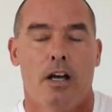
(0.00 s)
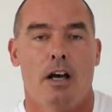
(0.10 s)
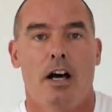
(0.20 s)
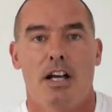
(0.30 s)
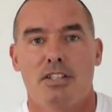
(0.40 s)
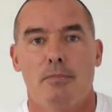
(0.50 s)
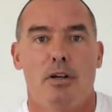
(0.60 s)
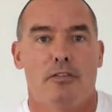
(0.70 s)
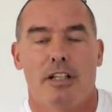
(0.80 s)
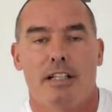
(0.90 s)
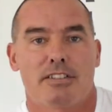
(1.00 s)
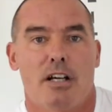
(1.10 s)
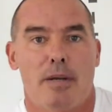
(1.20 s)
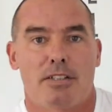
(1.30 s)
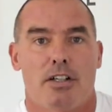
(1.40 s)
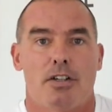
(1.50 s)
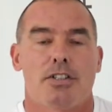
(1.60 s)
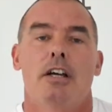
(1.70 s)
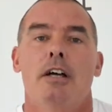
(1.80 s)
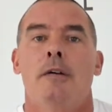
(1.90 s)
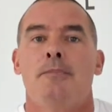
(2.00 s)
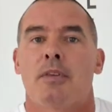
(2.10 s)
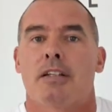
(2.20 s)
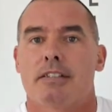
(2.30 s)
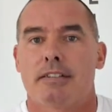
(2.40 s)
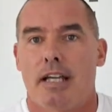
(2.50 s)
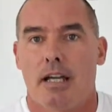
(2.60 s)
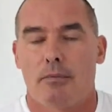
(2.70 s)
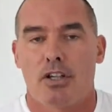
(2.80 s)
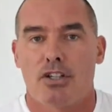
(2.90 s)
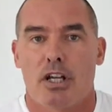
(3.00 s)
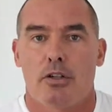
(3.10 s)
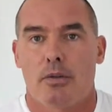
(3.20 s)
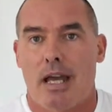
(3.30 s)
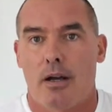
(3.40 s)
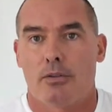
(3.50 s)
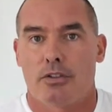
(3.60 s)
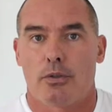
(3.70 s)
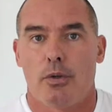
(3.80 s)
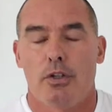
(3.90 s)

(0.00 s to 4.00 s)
Hi, Jim Murphy, Elite Style Massage. Today I'm going to show you how to